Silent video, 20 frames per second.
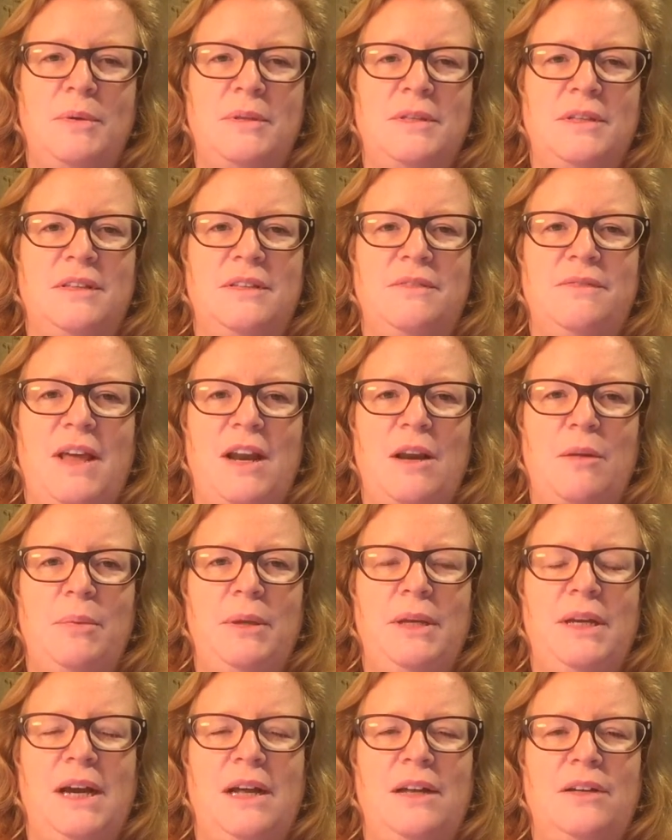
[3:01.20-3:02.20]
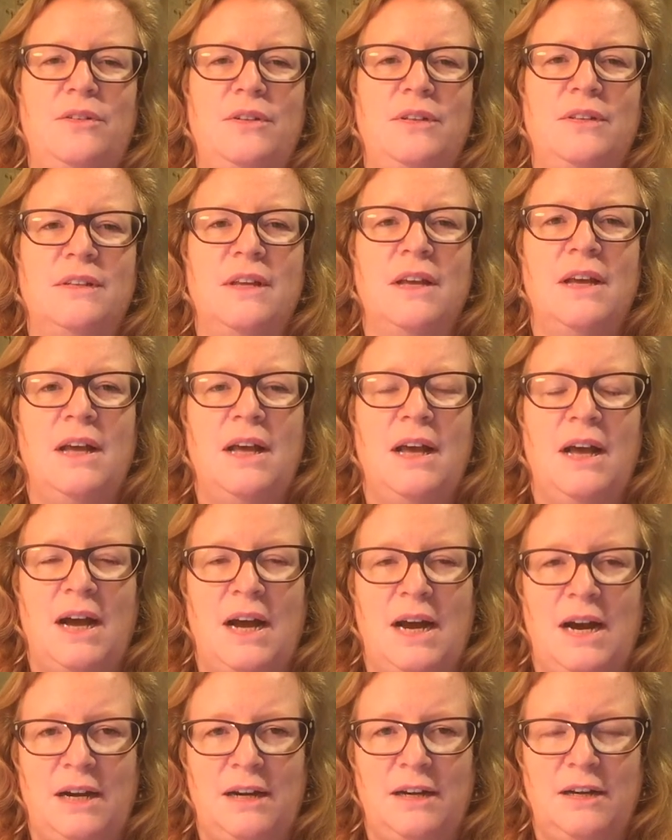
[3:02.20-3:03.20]
and developing countries
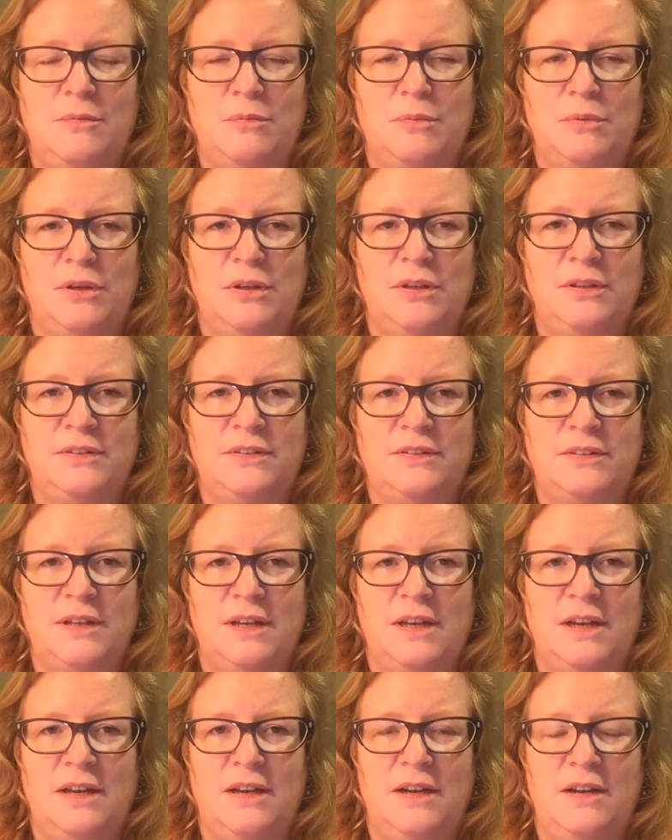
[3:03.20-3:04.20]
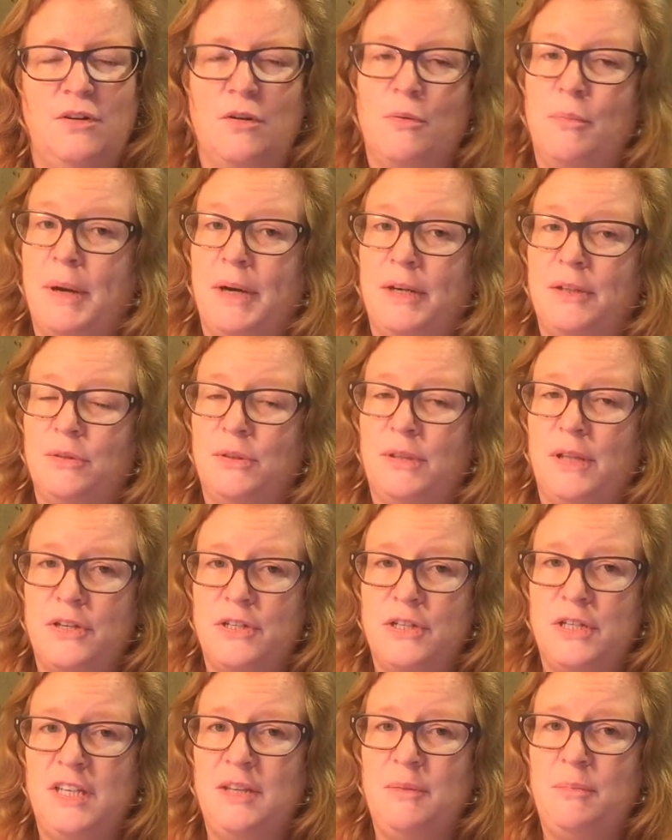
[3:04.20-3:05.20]
are the ones compared to their
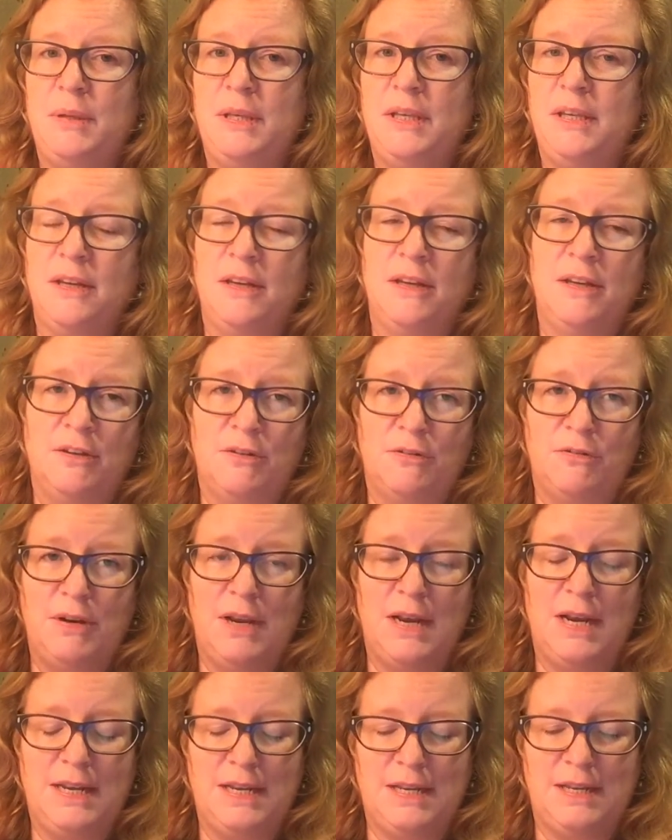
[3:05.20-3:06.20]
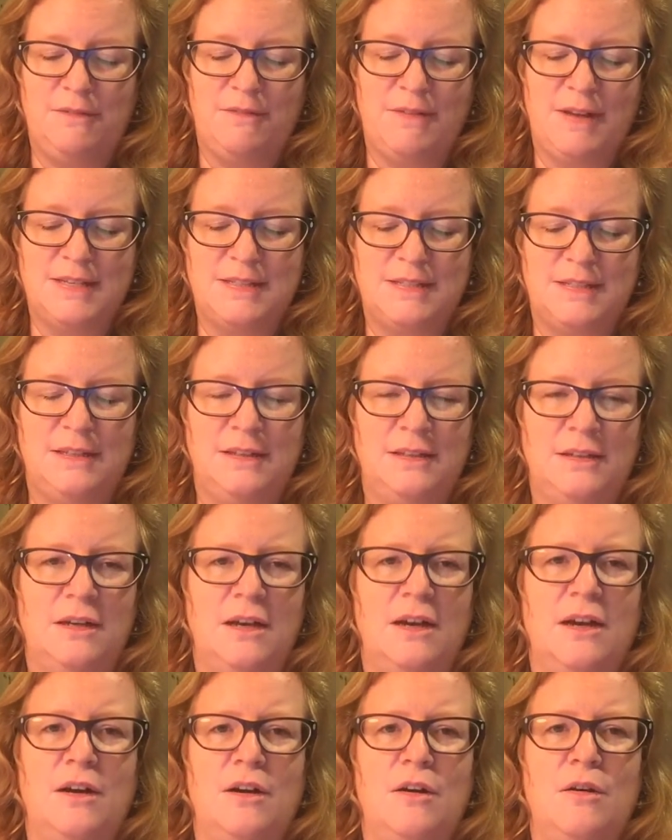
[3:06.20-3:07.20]
GDP really investing
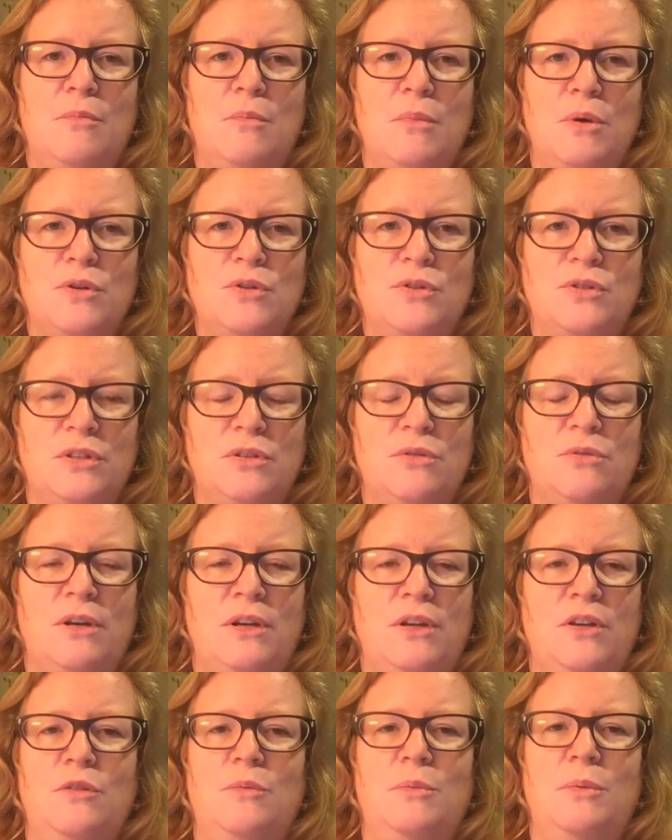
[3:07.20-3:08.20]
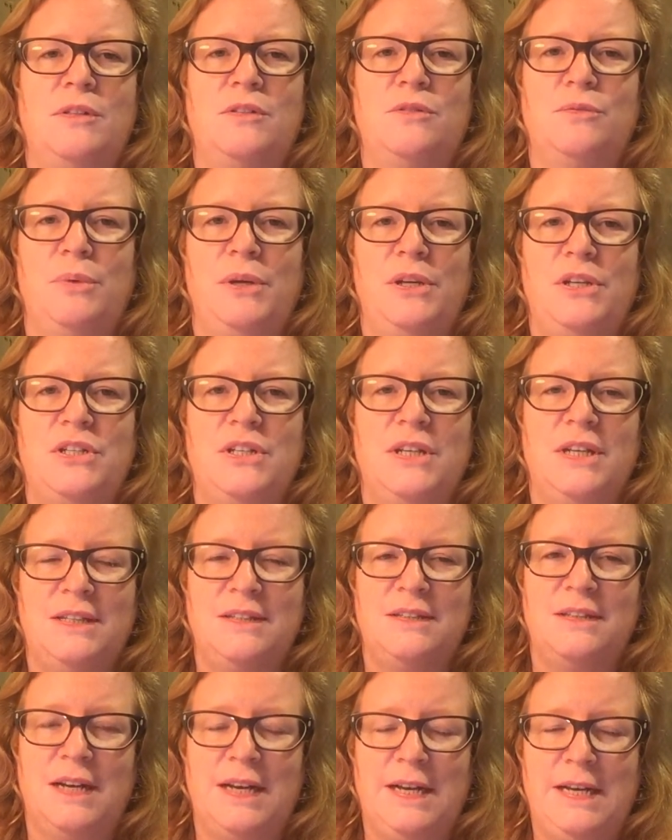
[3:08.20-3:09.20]
most in renewables, which is a
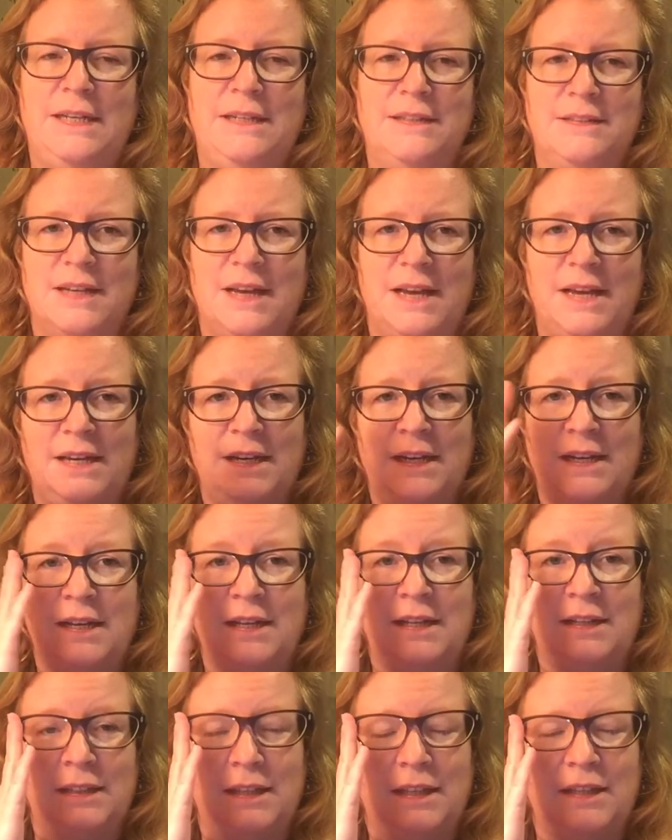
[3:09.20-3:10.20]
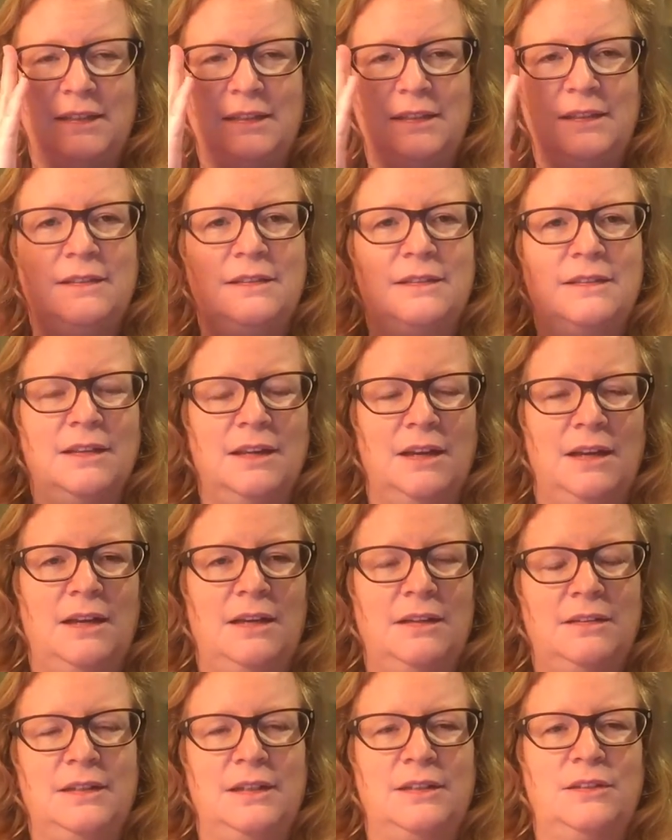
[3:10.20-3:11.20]
clear sign that these
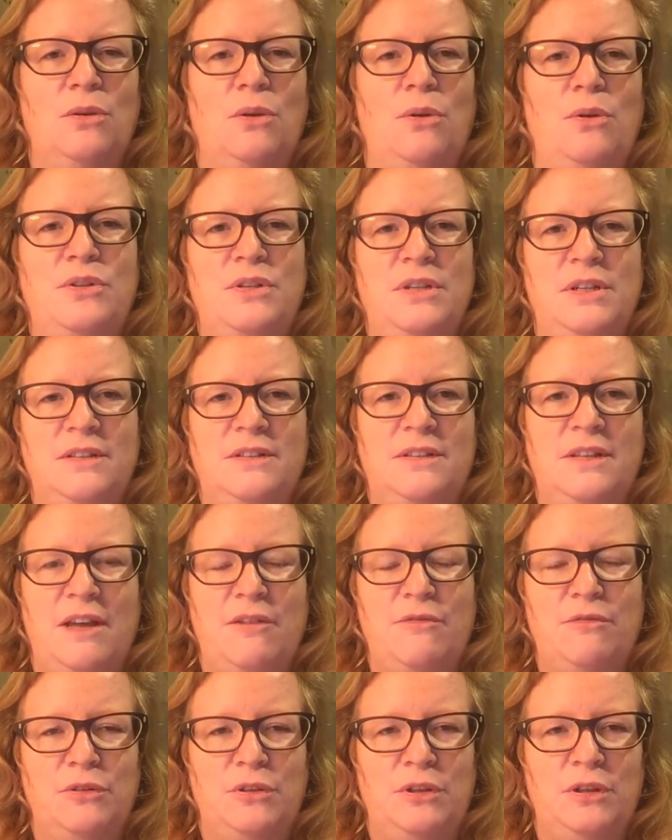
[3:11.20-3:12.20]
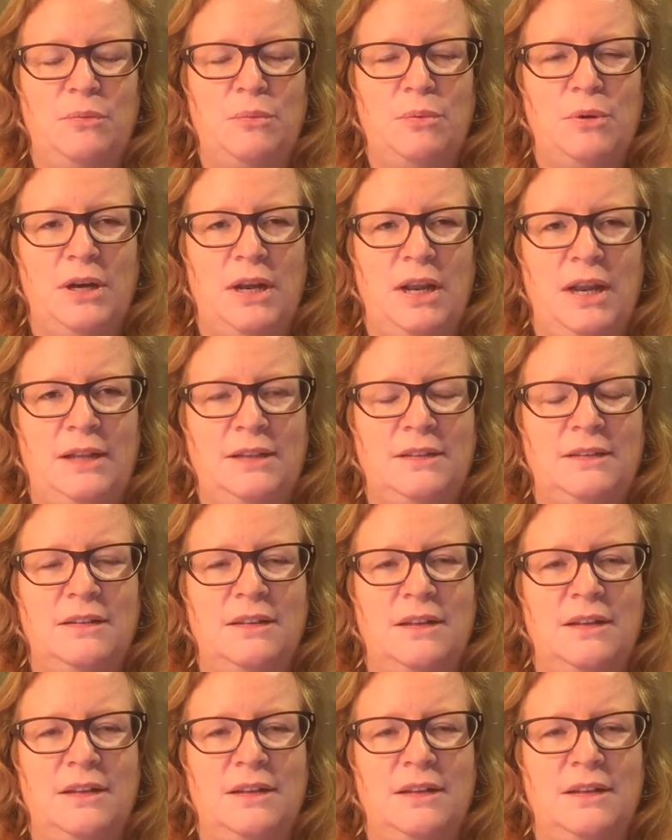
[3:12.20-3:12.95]
technologies have on the one hand